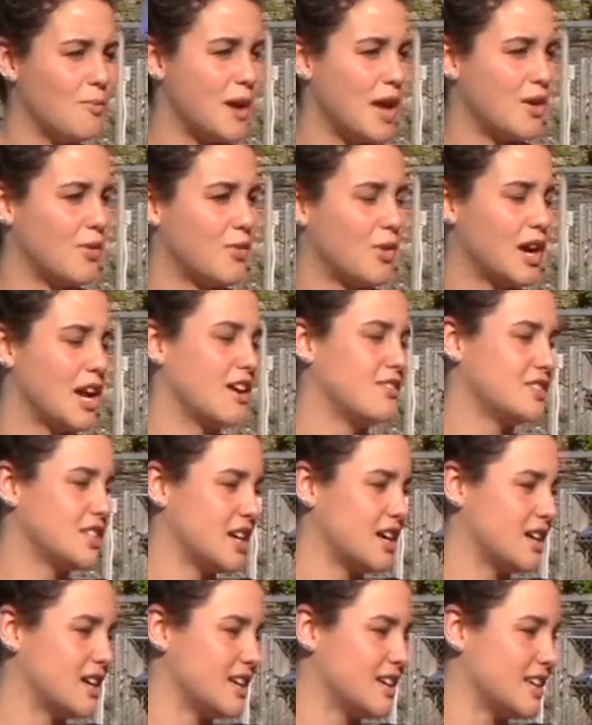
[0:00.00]
Ben what I've
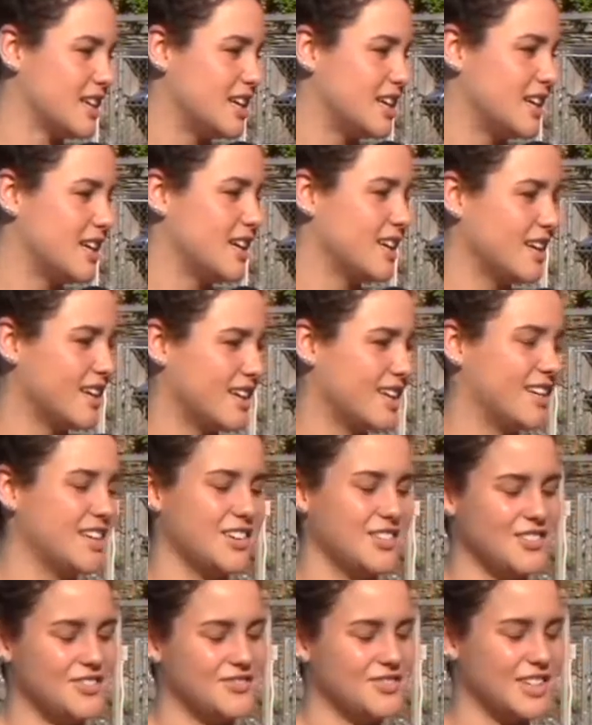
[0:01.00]
done, and
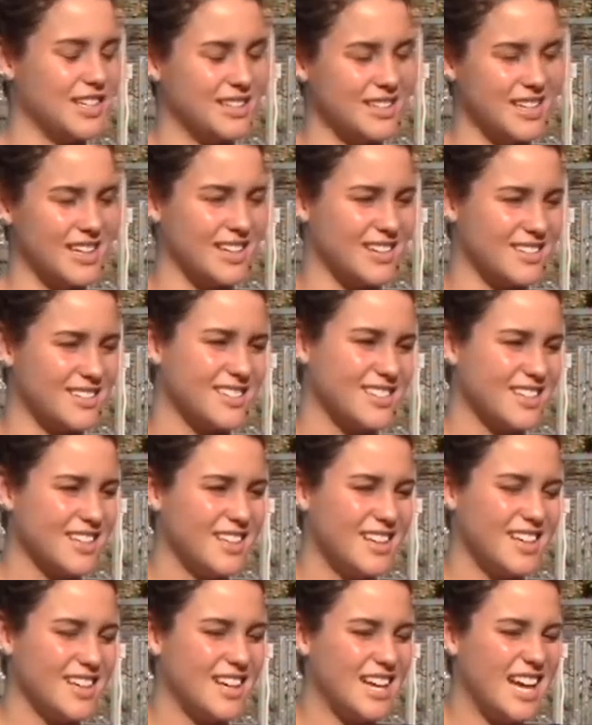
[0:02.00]
he really,
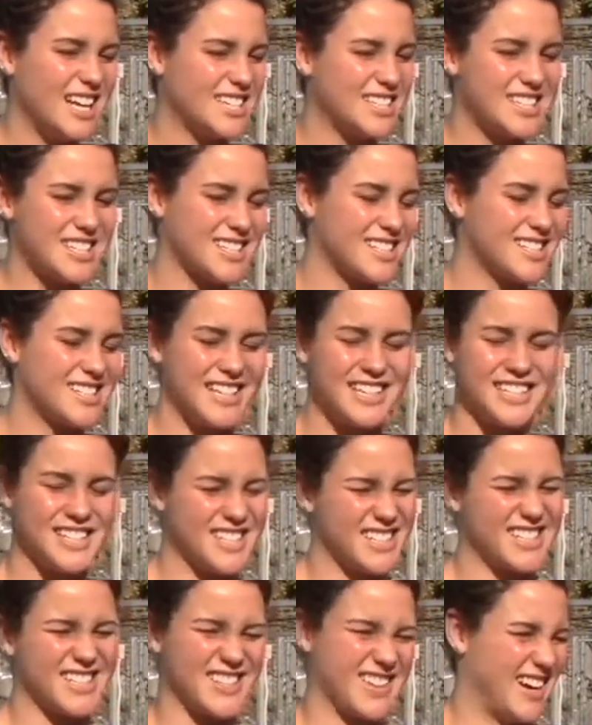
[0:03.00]
it's
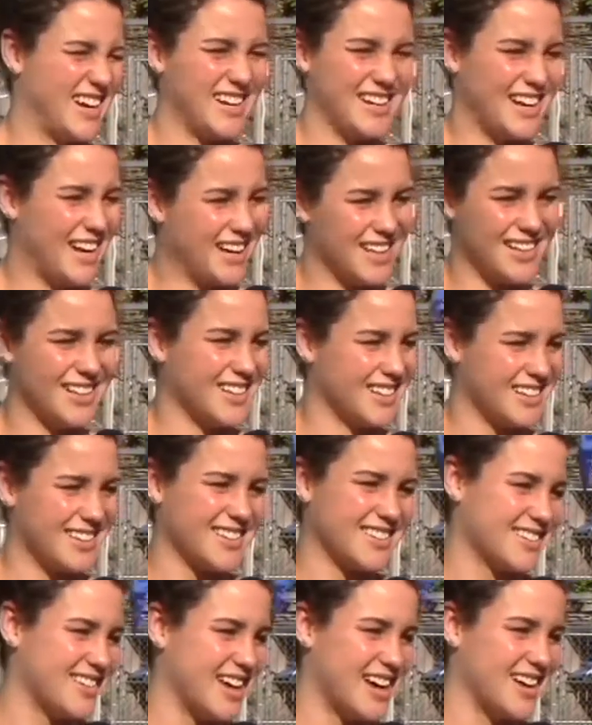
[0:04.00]
just great.
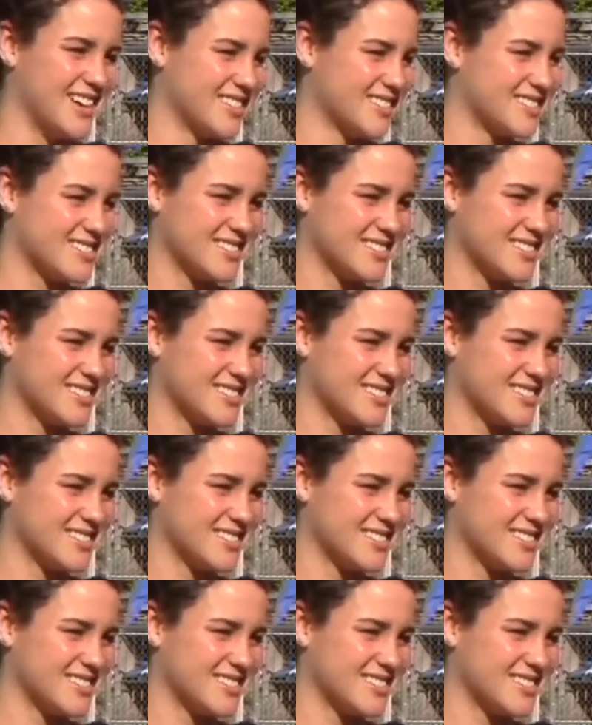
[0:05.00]
Yeah.